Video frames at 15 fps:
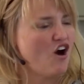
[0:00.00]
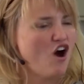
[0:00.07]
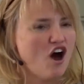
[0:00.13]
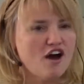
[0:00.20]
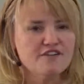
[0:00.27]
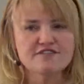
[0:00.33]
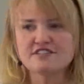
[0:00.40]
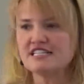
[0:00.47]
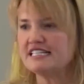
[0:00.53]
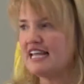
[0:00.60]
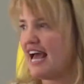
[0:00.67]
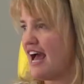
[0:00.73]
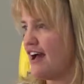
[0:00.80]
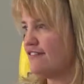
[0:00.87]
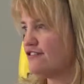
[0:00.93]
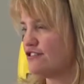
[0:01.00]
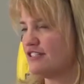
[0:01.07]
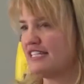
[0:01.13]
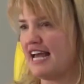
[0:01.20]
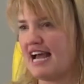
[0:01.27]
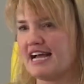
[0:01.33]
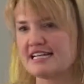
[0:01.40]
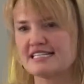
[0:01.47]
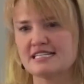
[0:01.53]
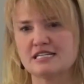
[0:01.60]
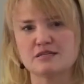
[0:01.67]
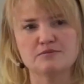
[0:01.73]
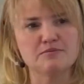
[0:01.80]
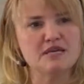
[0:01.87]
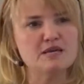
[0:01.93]
Often after an
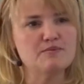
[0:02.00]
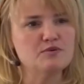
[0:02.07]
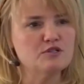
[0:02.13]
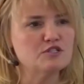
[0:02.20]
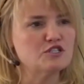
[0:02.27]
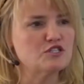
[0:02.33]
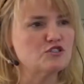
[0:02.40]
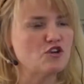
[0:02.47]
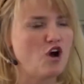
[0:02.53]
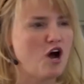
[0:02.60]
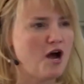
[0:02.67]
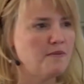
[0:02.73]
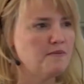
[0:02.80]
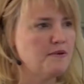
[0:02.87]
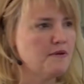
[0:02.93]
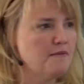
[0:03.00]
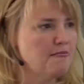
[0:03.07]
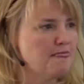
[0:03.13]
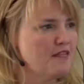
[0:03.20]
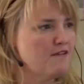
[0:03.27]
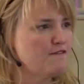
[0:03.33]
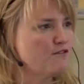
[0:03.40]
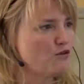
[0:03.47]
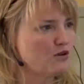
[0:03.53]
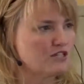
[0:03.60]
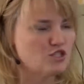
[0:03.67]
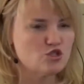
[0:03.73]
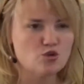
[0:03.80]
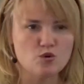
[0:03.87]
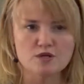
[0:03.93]
accident, people stop for
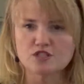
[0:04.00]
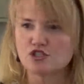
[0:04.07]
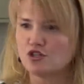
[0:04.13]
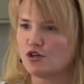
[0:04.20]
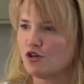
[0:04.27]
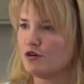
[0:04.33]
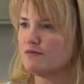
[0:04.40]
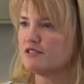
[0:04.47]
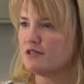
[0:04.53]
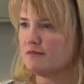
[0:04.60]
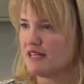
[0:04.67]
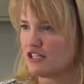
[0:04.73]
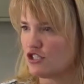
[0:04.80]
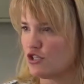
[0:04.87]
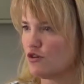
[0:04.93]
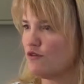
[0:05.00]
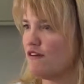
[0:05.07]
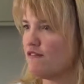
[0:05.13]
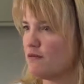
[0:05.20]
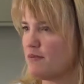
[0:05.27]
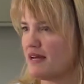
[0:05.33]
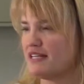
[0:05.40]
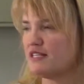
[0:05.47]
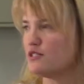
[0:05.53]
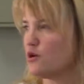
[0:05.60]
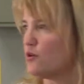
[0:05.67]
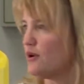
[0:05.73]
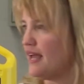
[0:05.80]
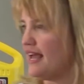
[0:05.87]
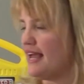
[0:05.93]
a short term to make sure everybody's
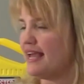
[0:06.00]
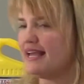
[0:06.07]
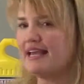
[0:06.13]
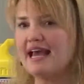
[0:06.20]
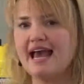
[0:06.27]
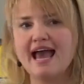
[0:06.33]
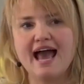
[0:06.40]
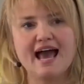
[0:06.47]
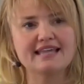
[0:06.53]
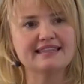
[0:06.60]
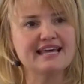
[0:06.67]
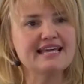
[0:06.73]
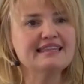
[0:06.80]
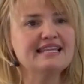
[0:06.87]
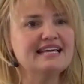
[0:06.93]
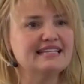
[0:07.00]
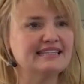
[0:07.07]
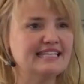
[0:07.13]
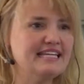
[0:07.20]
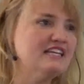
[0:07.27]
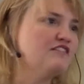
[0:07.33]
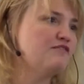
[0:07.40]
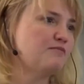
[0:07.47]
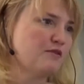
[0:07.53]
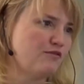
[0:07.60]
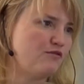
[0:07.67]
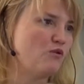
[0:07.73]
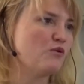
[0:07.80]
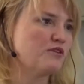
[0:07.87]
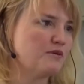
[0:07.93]
okay, and then they leave
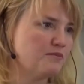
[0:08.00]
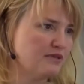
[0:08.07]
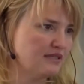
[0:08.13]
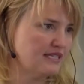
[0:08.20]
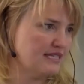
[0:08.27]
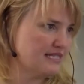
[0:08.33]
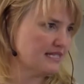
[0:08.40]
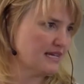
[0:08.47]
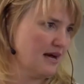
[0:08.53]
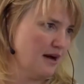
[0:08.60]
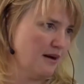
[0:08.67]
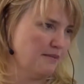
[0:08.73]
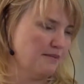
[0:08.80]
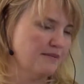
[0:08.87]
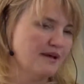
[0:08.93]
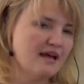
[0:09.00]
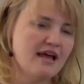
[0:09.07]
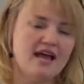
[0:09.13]
before the police come.